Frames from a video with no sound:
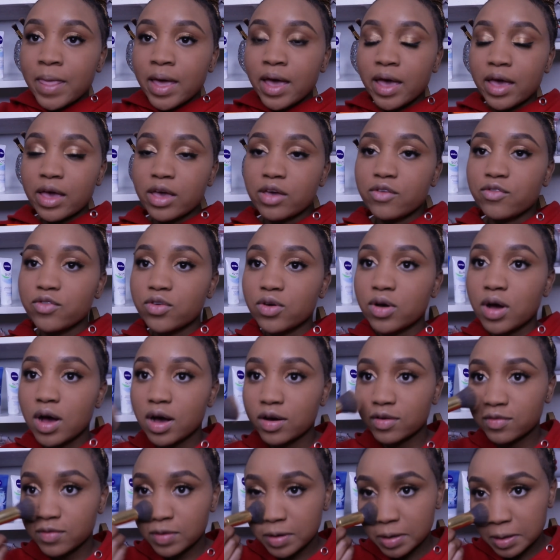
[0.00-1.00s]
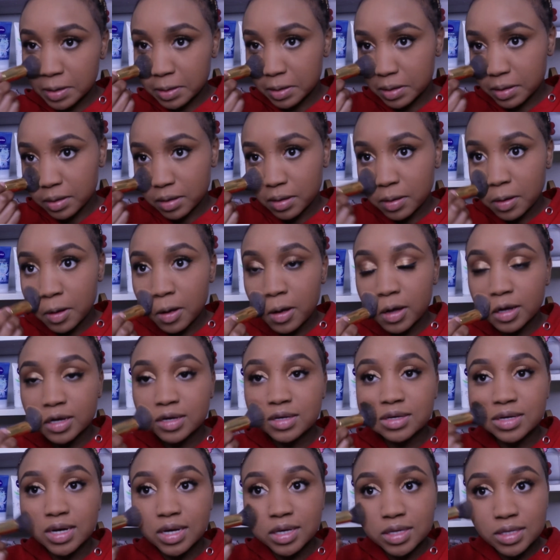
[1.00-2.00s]
If you have a
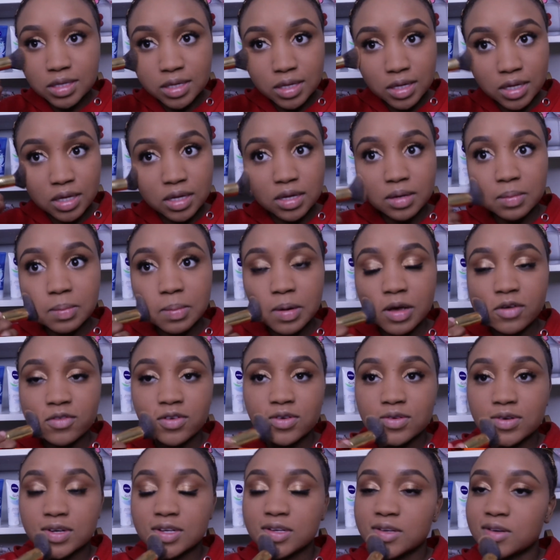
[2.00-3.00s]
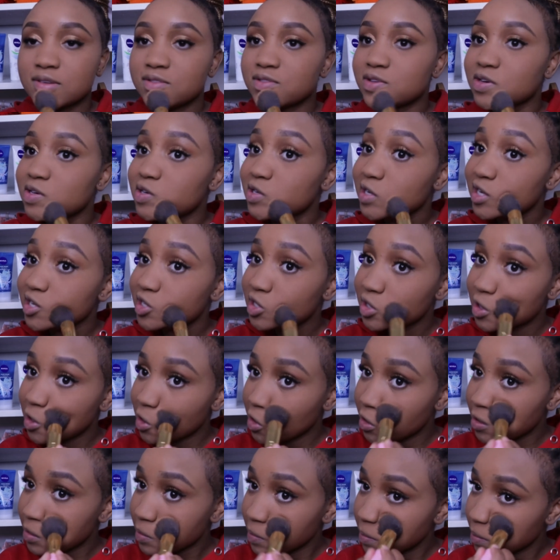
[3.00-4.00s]
dry skin, buy foundation for dry
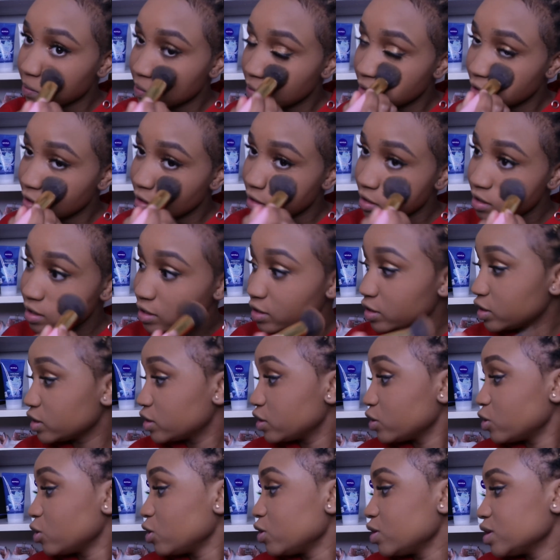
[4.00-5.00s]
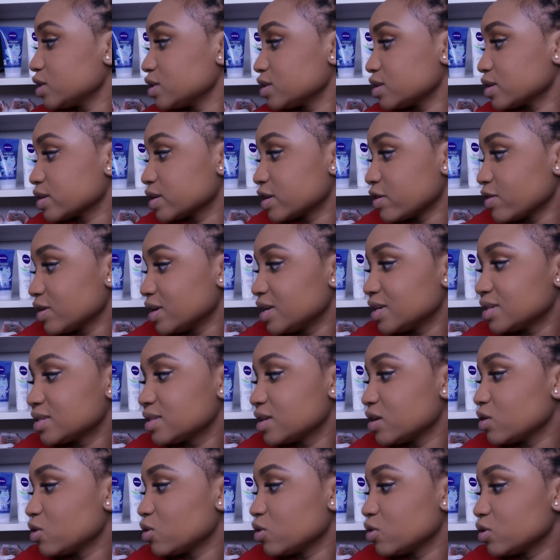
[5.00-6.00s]
skin. Nowadays they
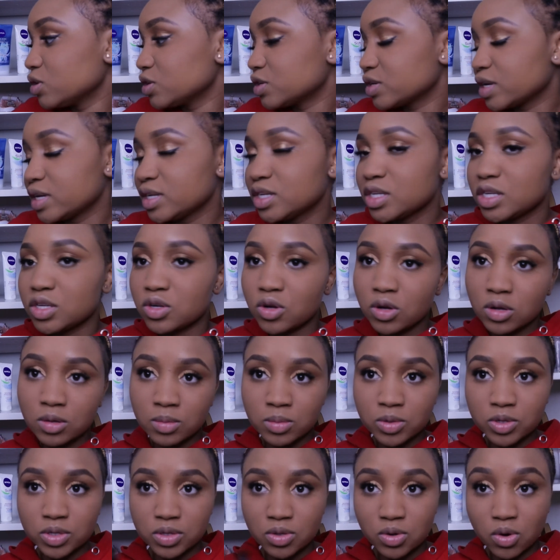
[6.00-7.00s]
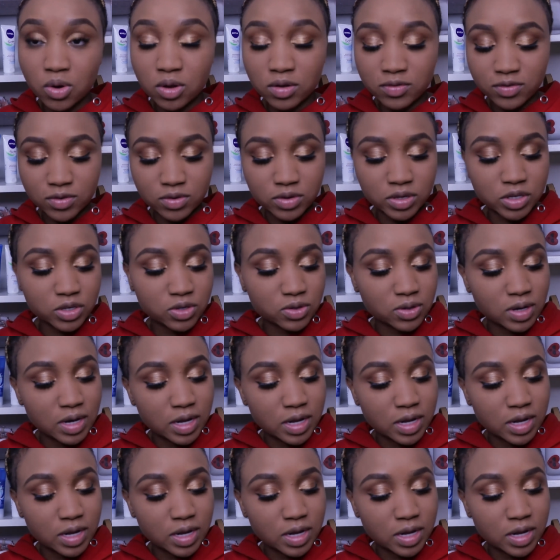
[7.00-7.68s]
always write in almost all foundation.